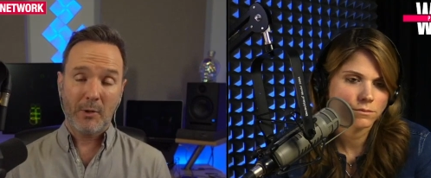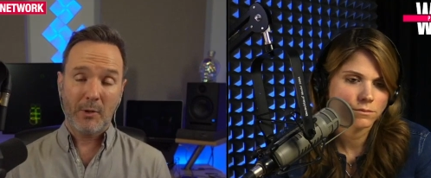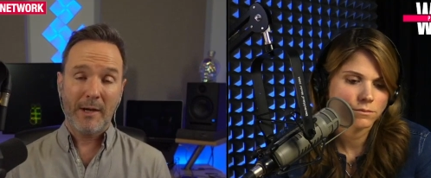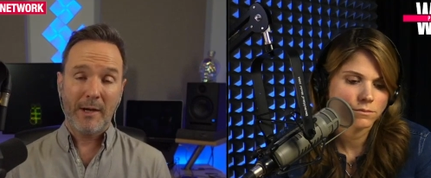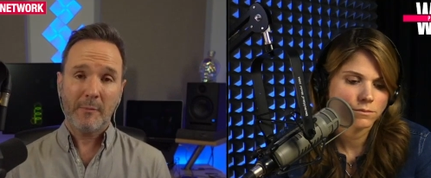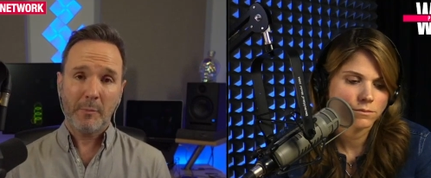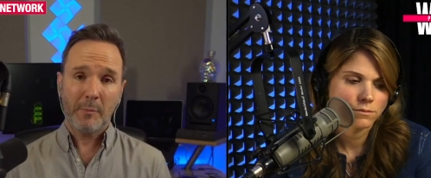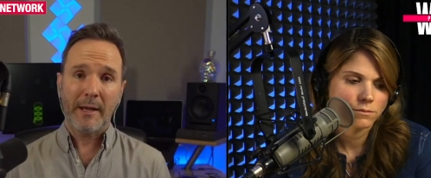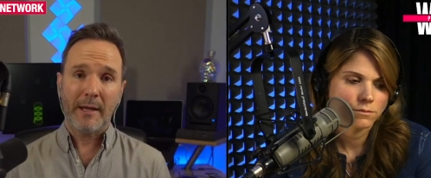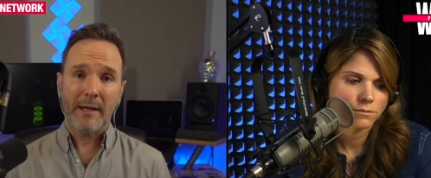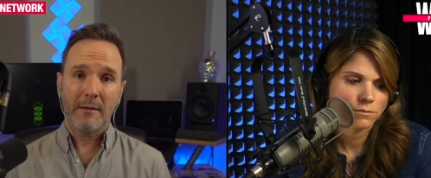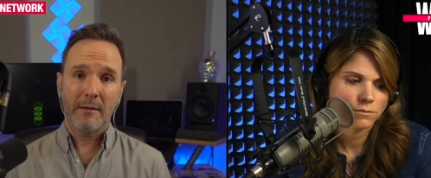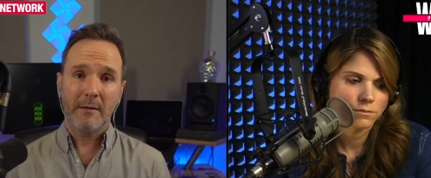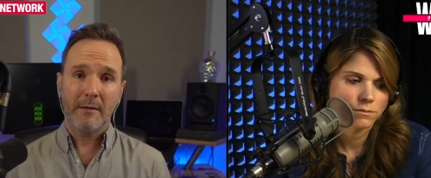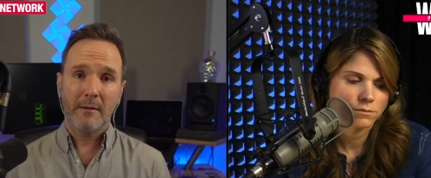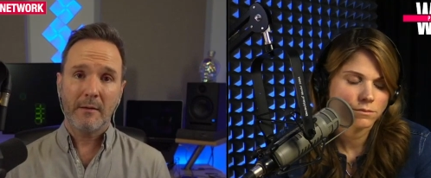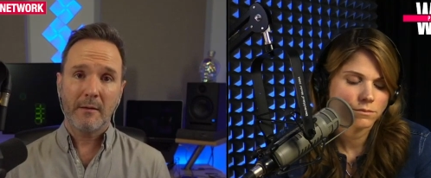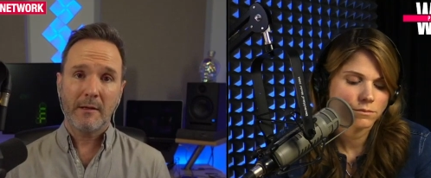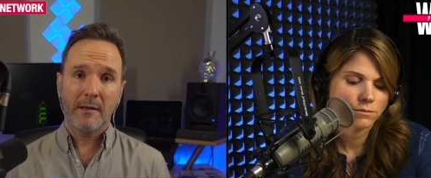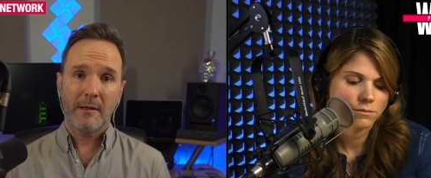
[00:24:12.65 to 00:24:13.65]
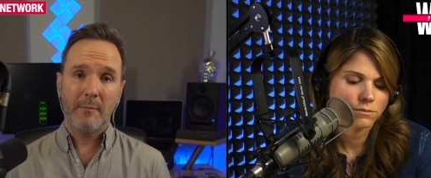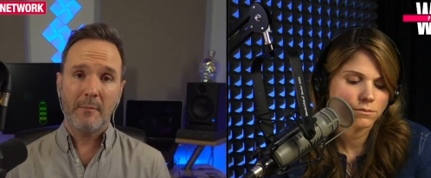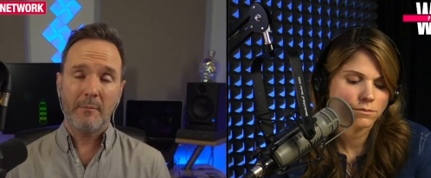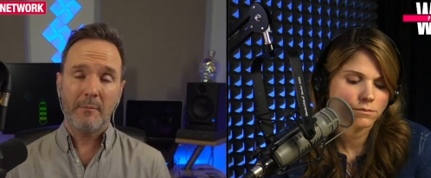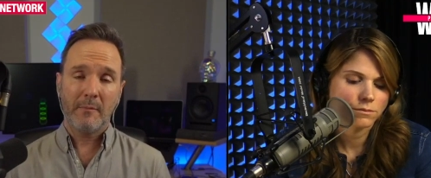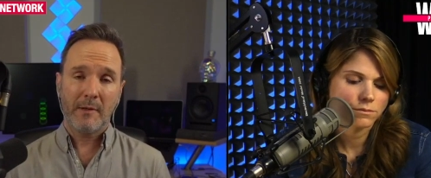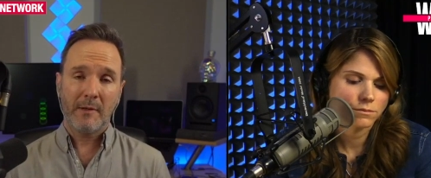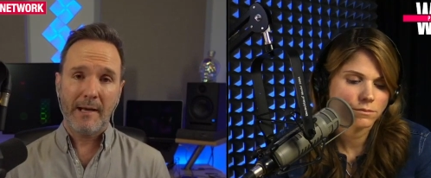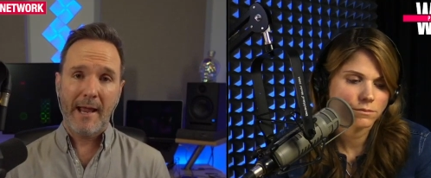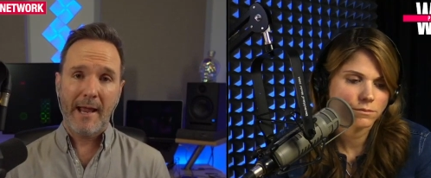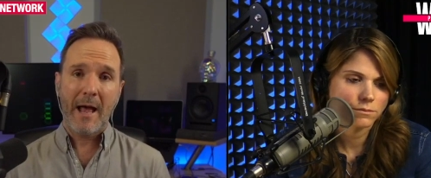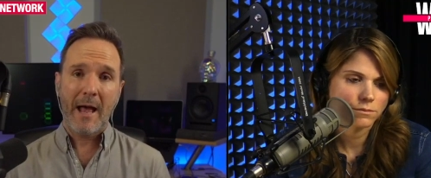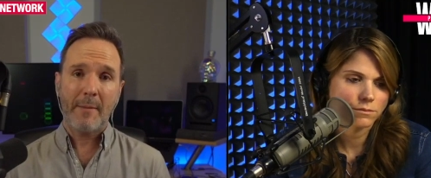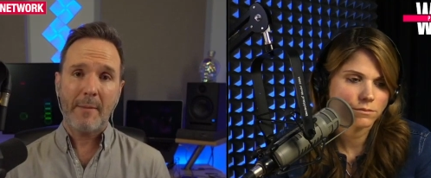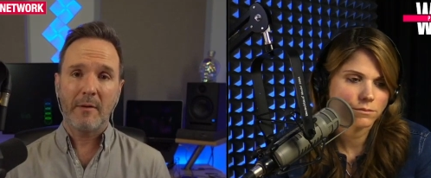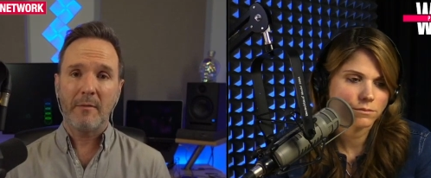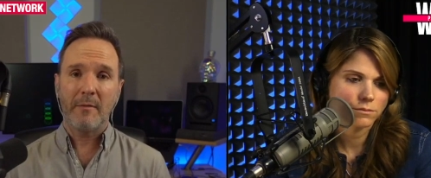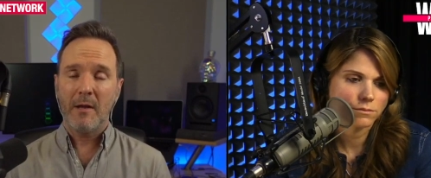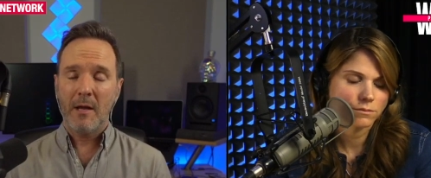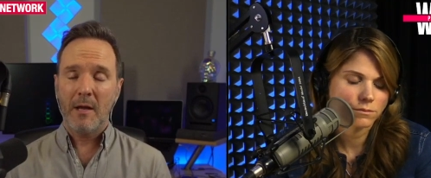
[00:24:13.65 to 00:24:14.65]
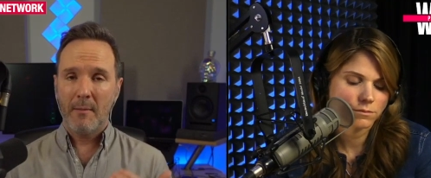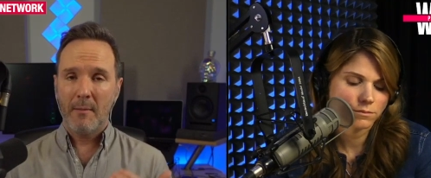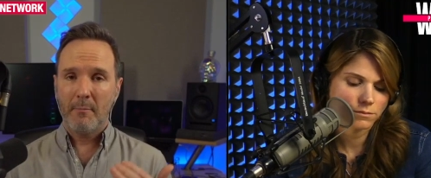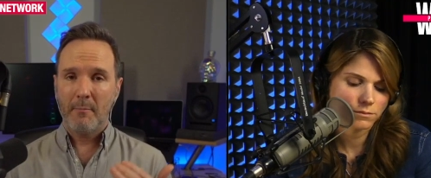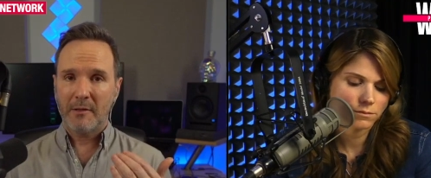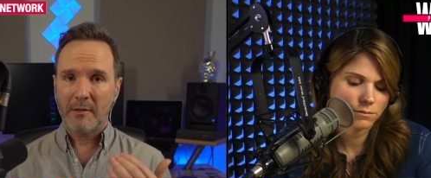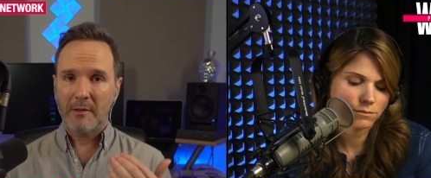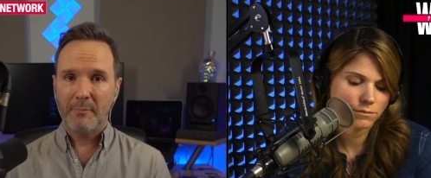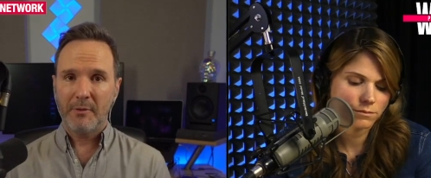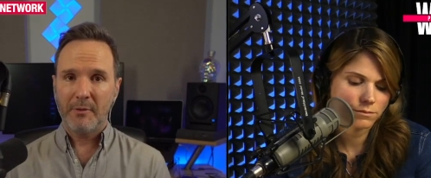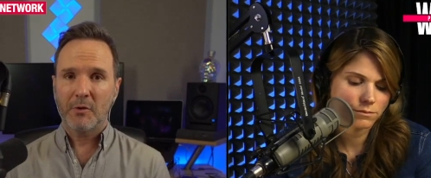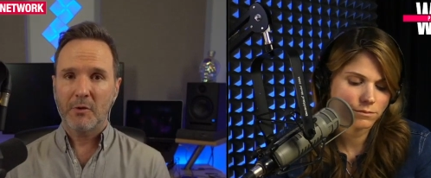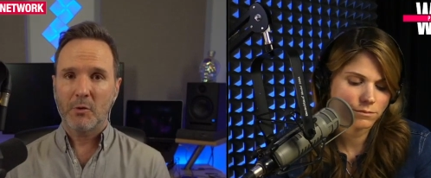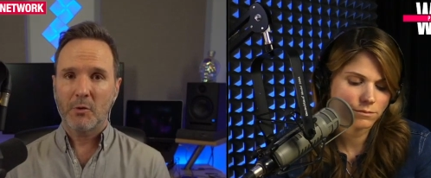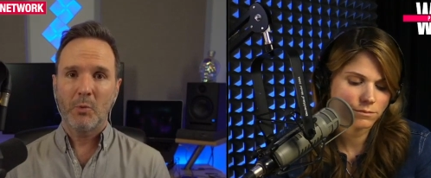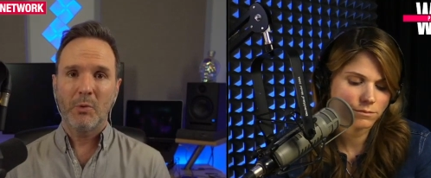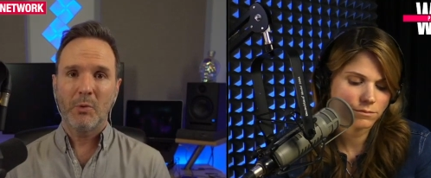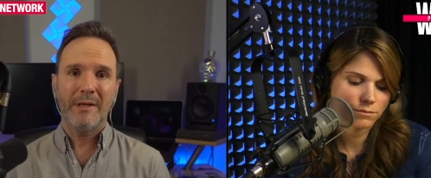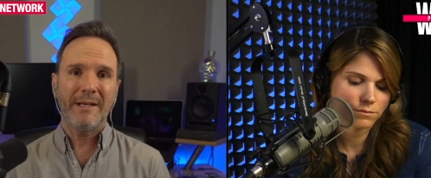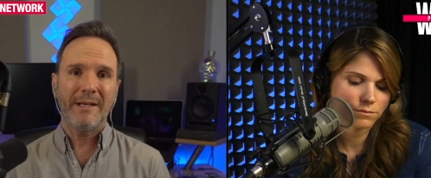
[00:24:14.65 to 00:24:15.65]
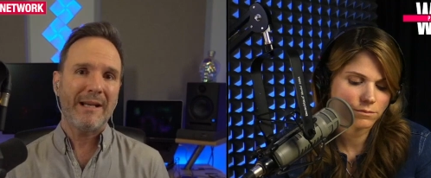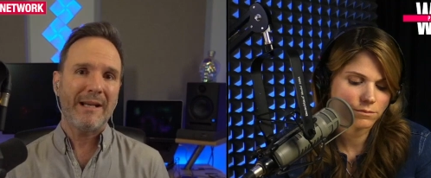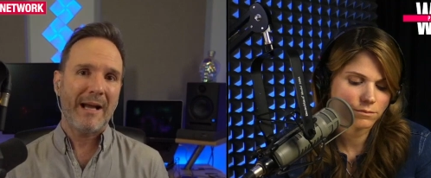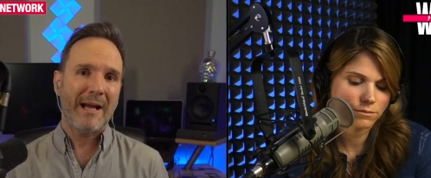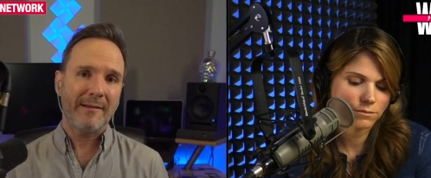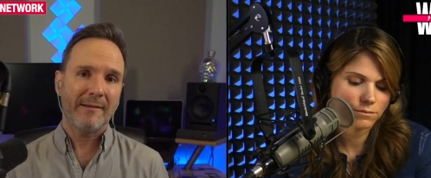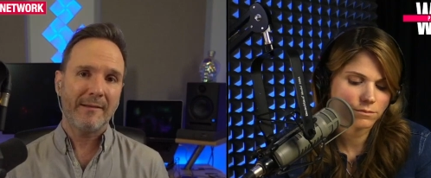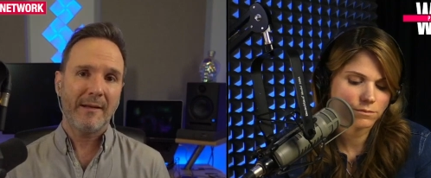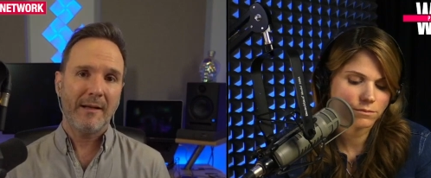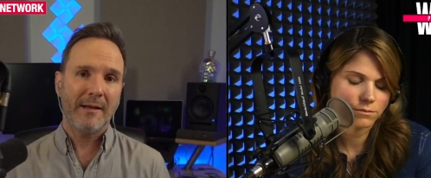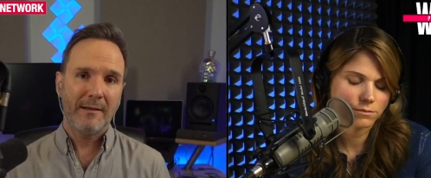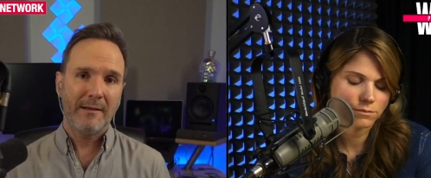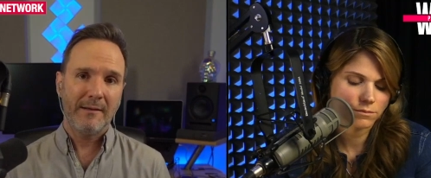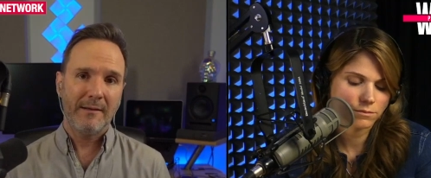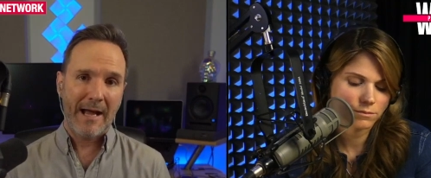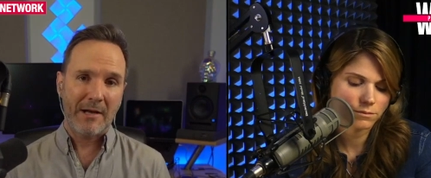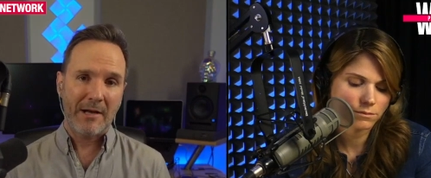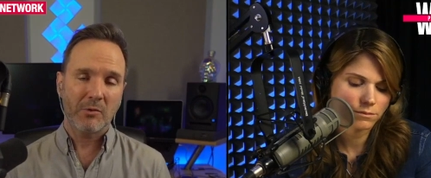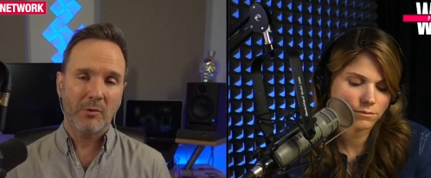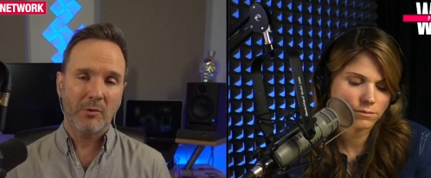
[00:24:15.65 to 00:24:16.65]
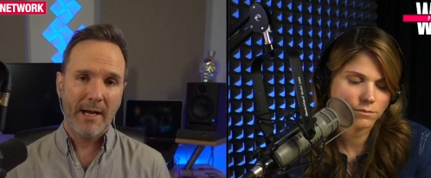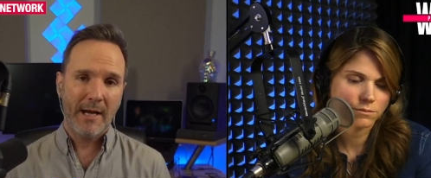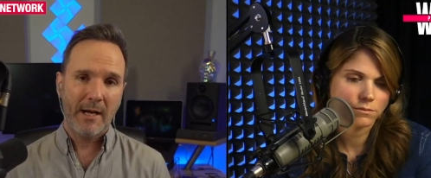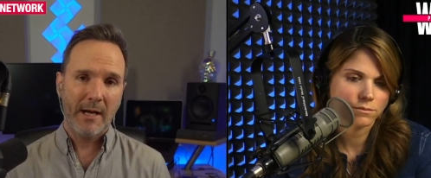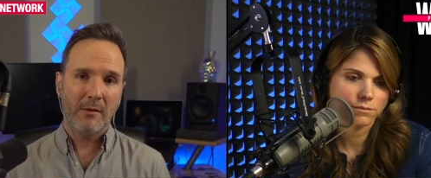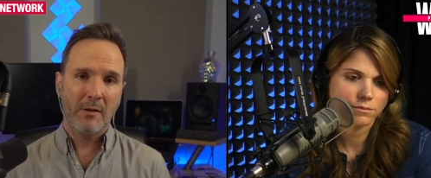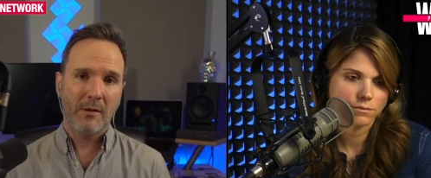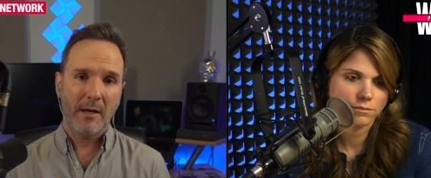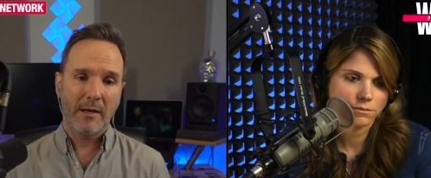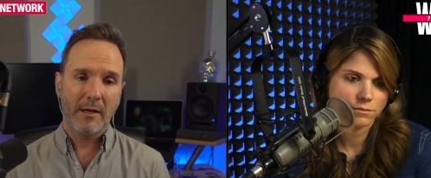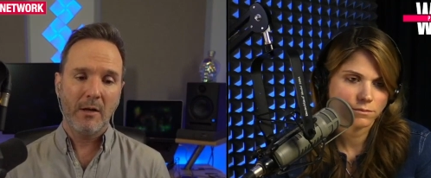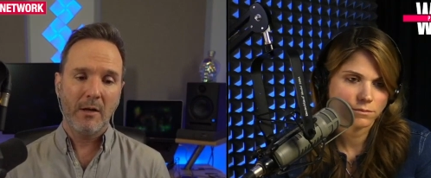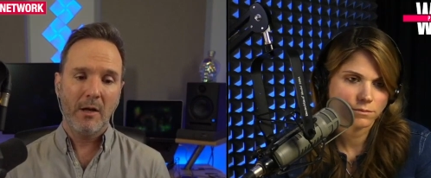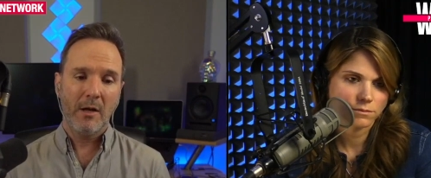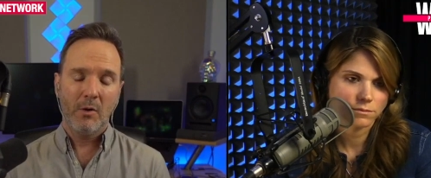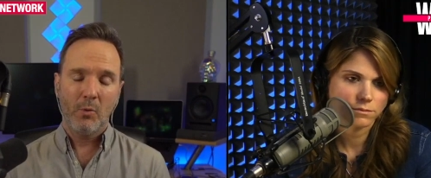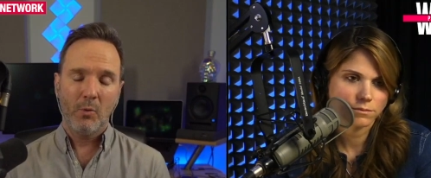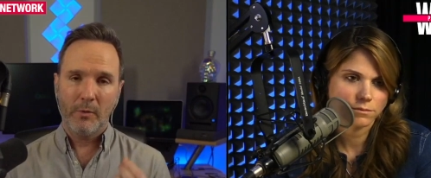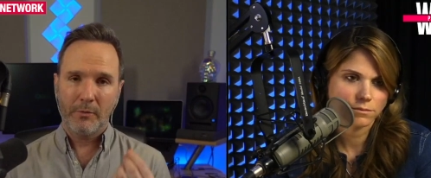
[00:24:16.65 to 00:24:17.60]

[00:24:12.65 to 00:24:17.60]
Speaker 1: transplant can happen, but to build a really nice natural hairline